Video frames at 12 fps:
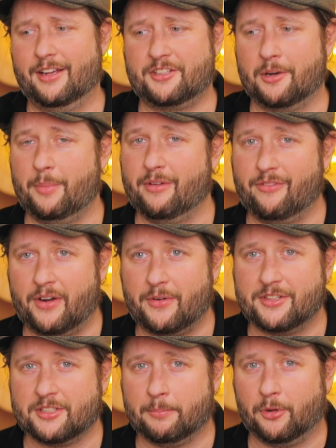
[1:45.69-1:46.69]
is going to be
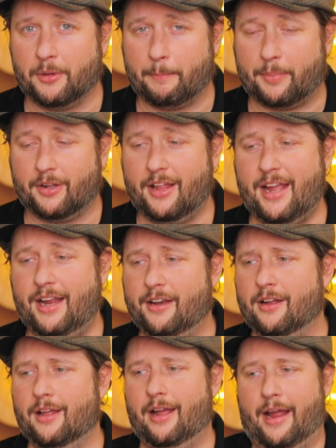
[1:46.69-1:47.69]
very simple and
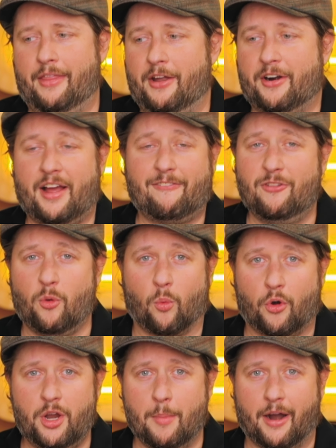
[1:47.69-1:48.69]
plain, and they're not going to
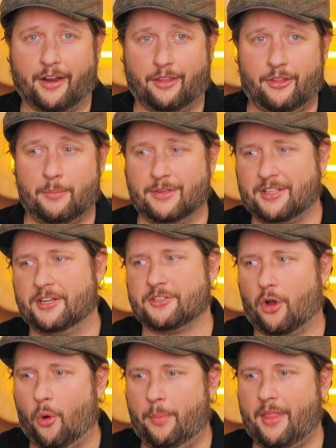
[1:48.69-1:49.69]
worry about anything because they just
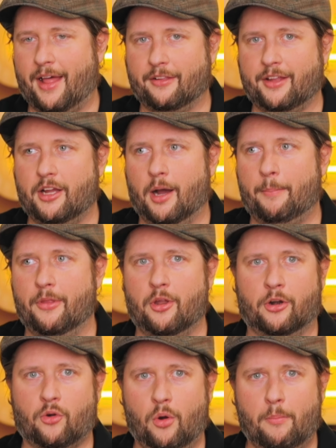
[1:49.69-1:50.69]
open that link up in
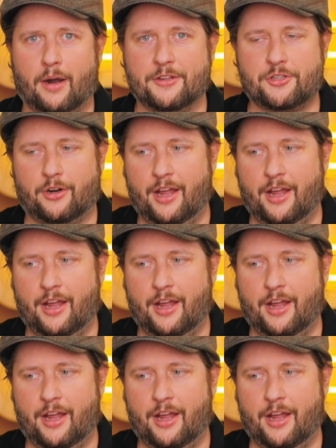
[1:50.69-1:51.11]
their Chrome browser